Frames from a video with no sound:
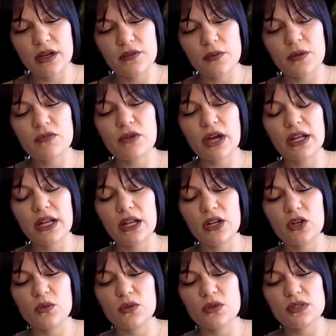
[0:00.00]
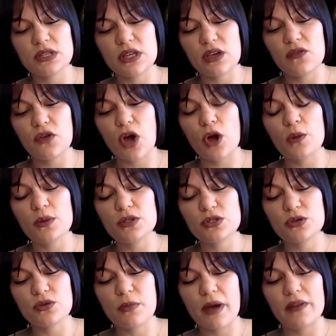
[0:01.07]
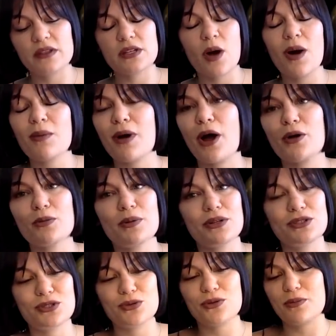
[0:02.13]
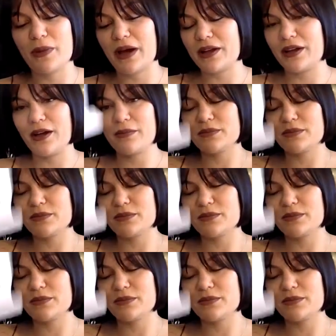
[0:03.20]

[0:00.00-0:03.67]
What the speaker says: Have you been writing any new music? If you're open to talk about this, I'm open to talk about it.